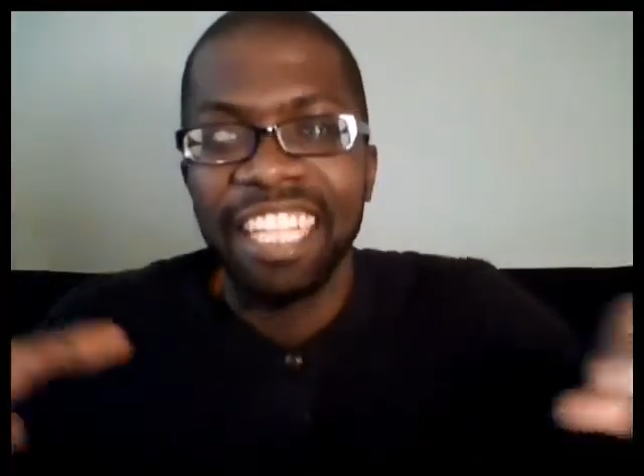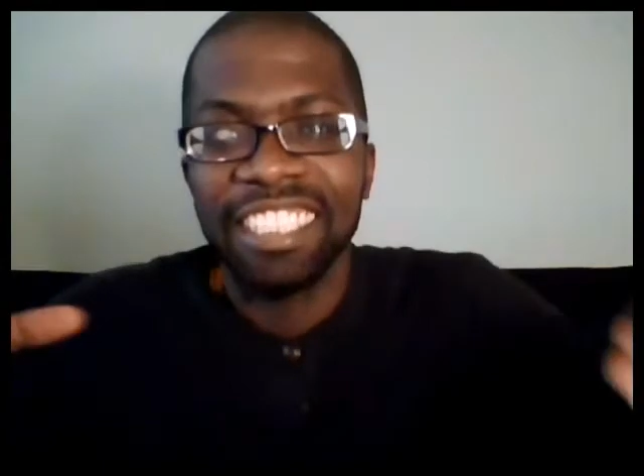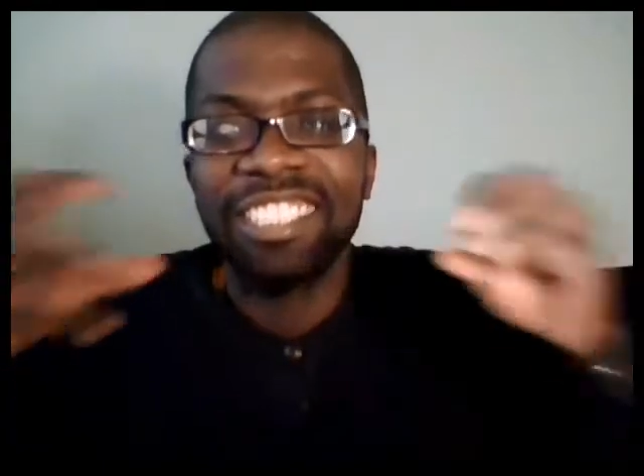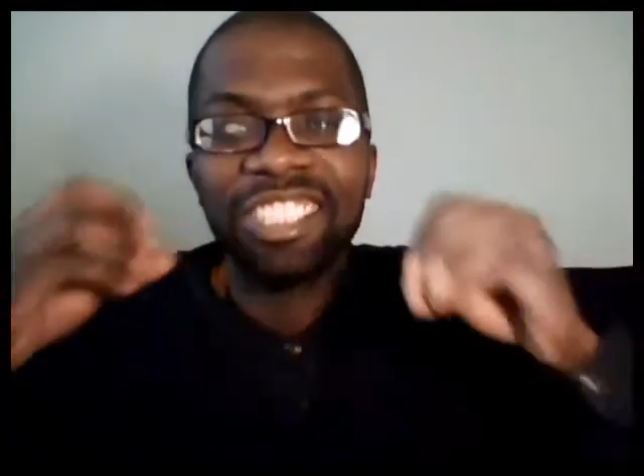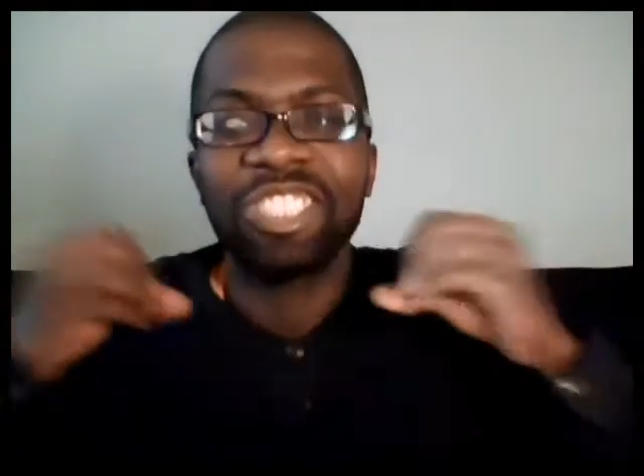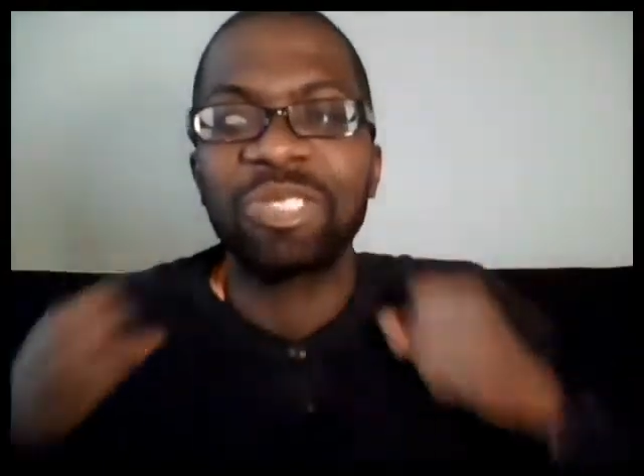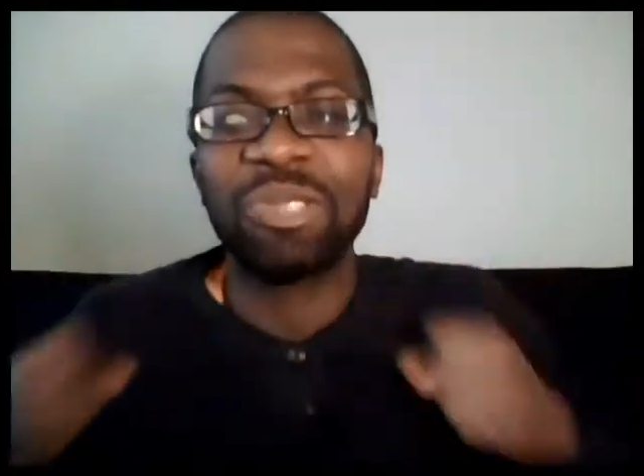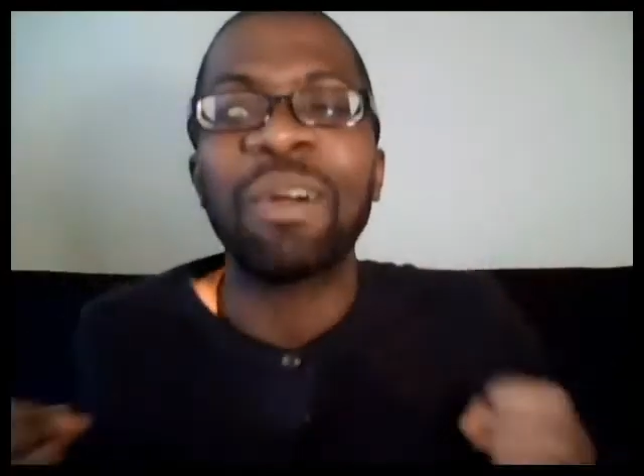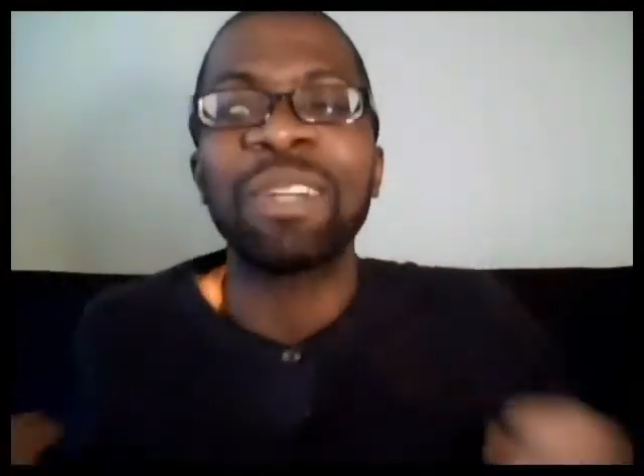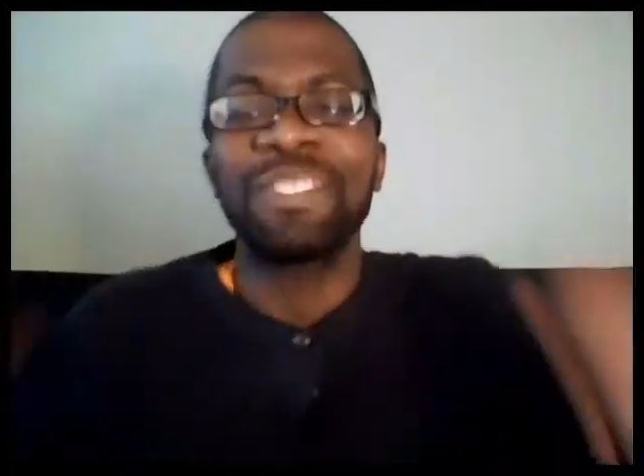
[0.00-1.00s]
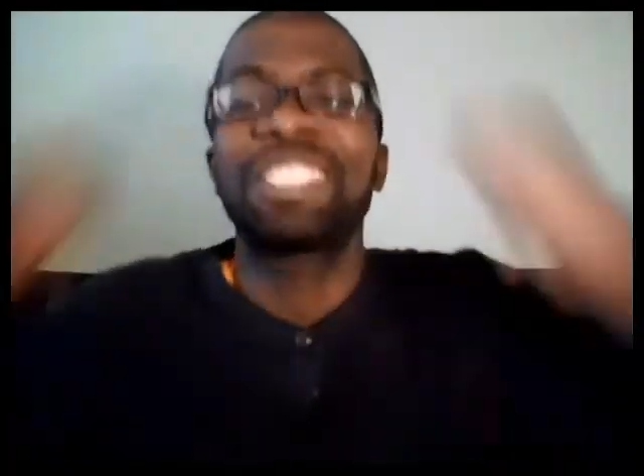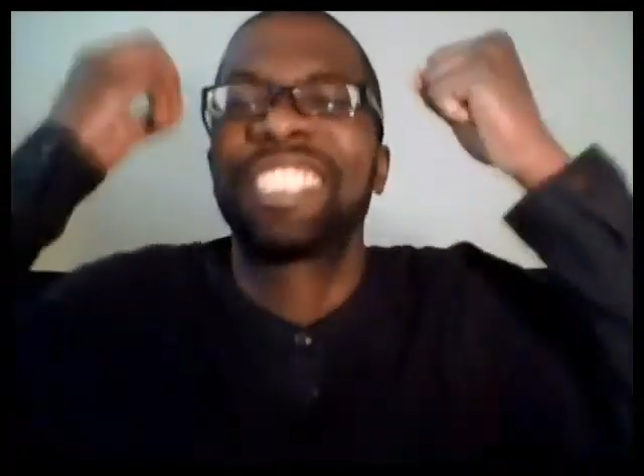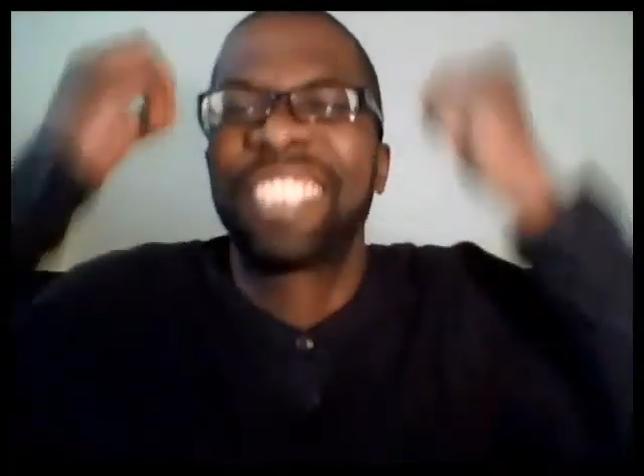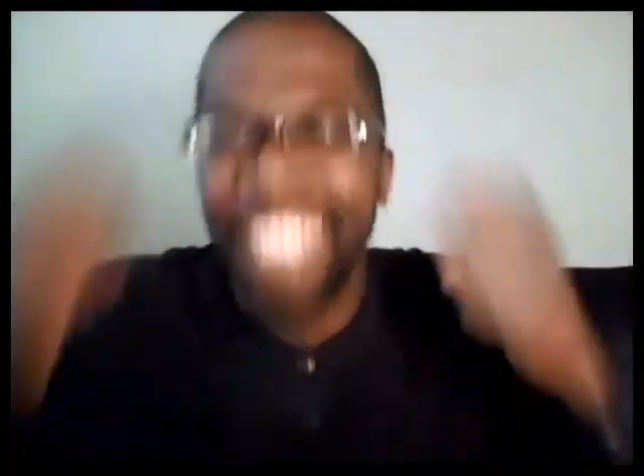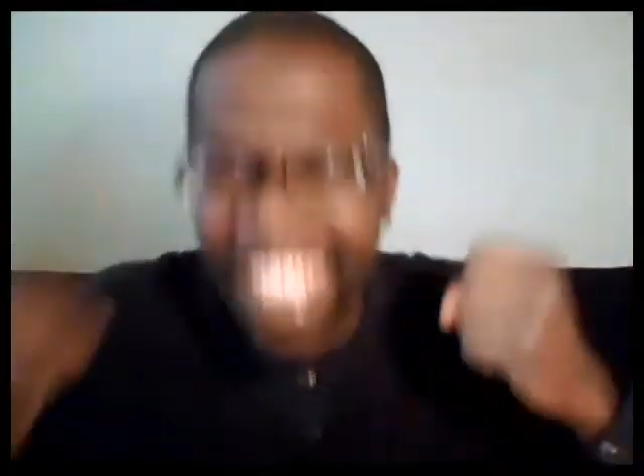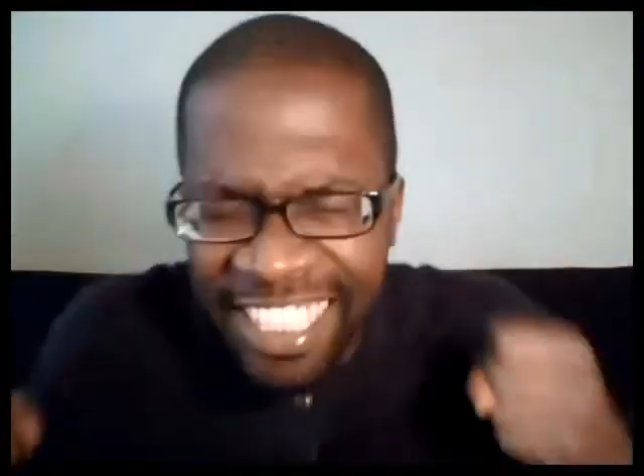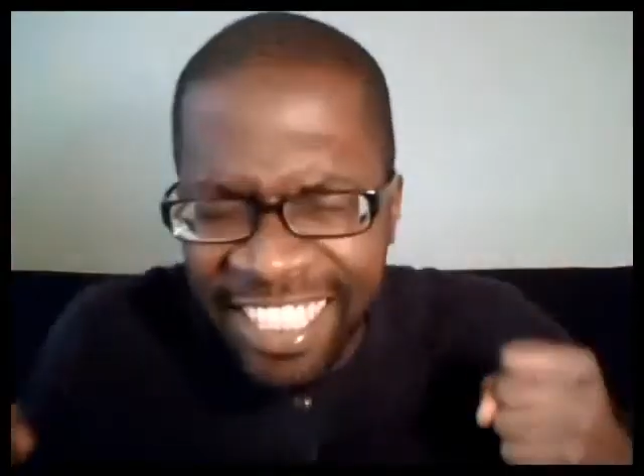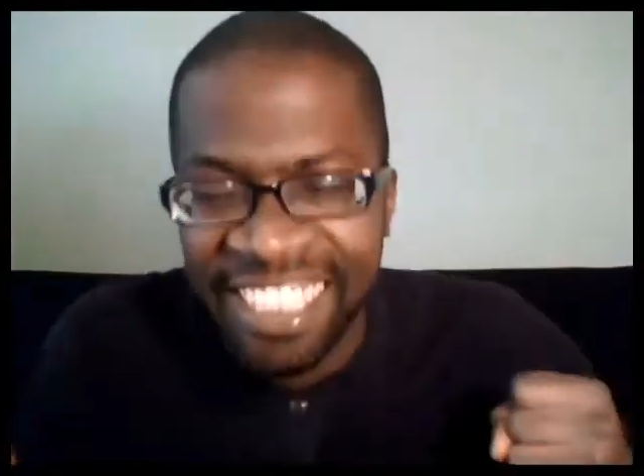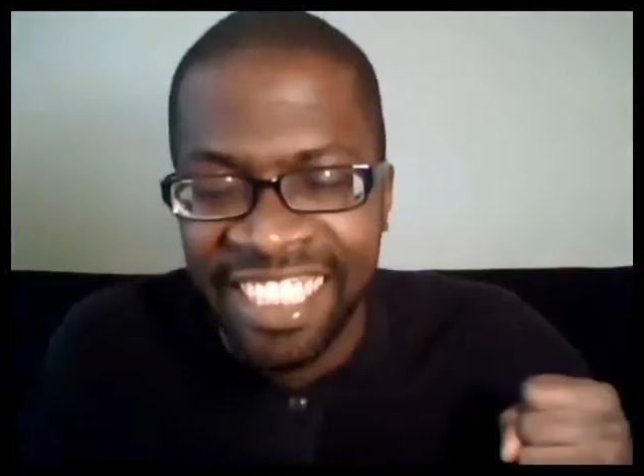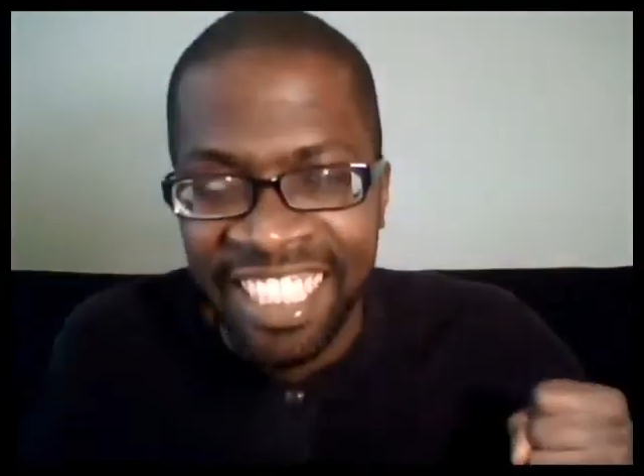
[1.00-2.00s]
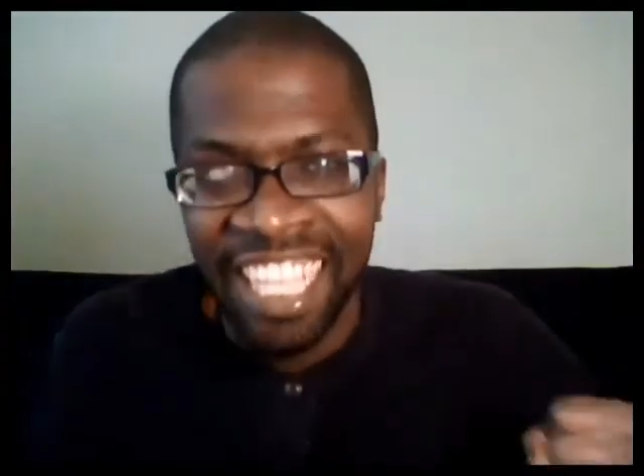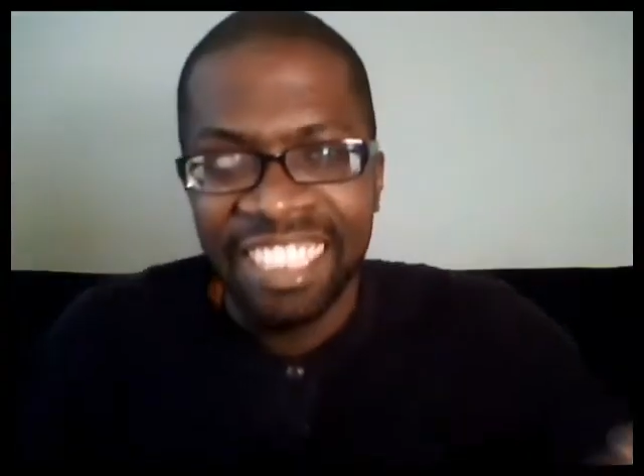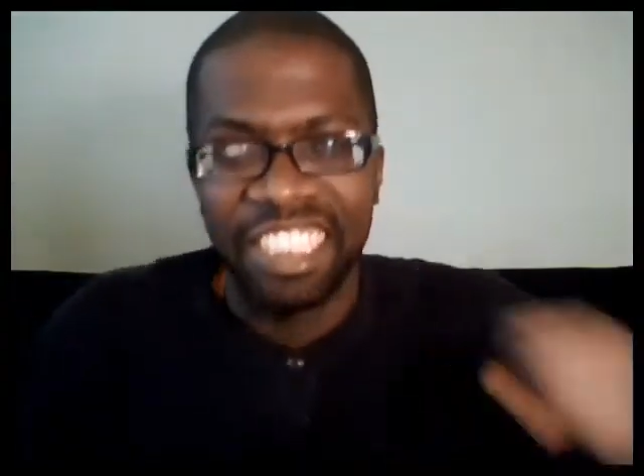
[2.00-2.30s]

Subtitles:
It's just a stroke of genius.